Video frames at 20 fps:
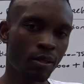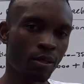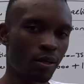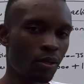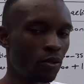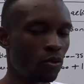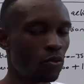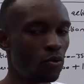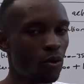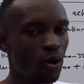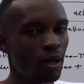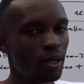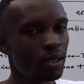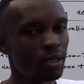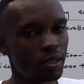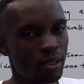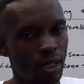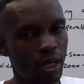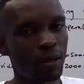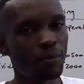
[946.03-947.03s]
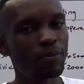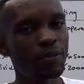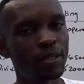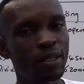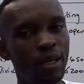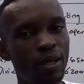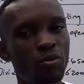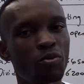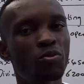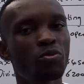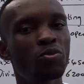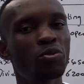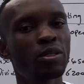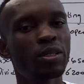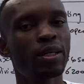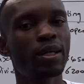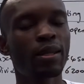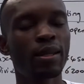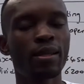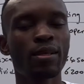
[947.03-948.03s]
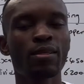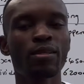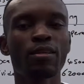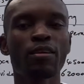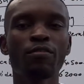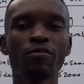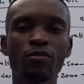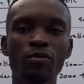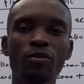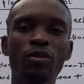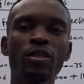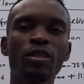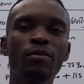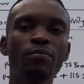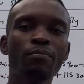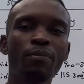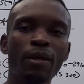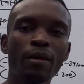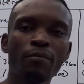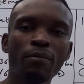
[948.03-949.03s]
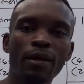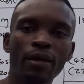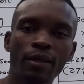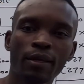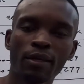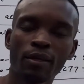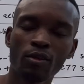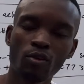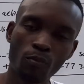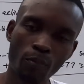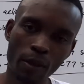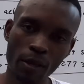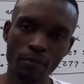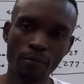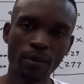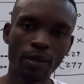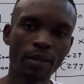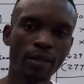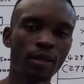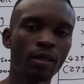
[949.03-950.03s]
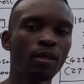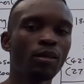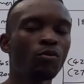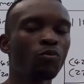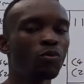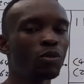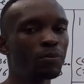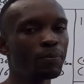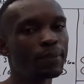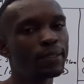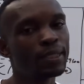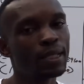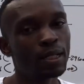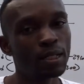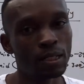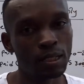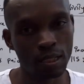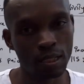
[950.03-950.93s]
Your debt cannot decrease if you didn't pay back. You pay back, which means that it's